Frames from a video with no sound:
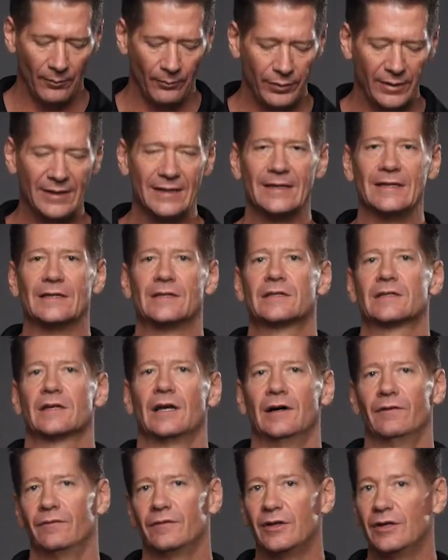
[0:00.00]
piece
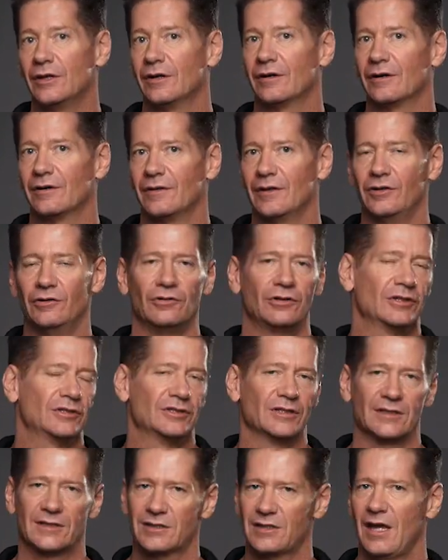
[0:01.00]
of gear that you can
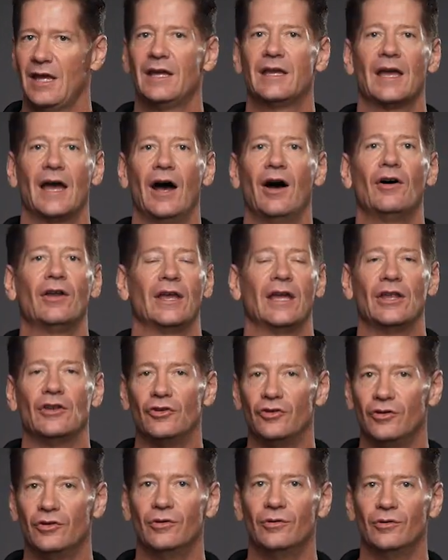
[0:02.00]
just take out
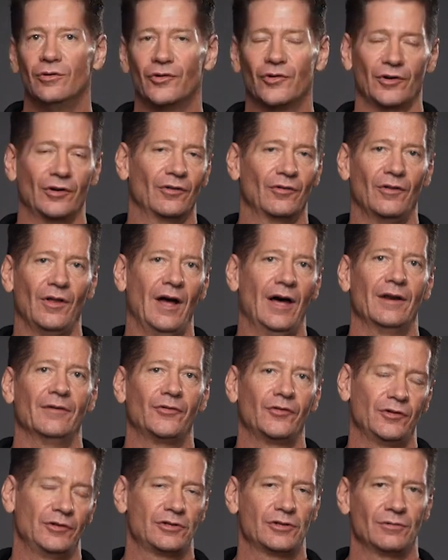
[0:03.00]
and use in a lot of
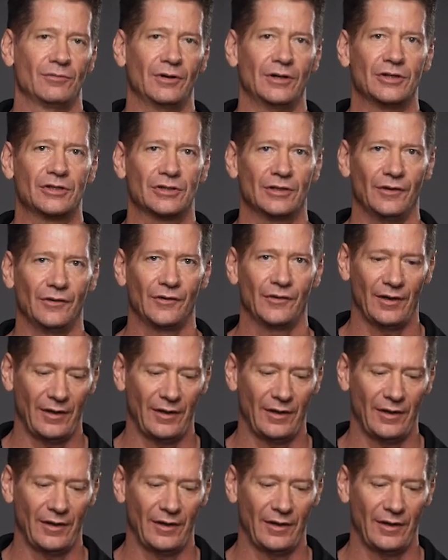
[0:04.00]
situations,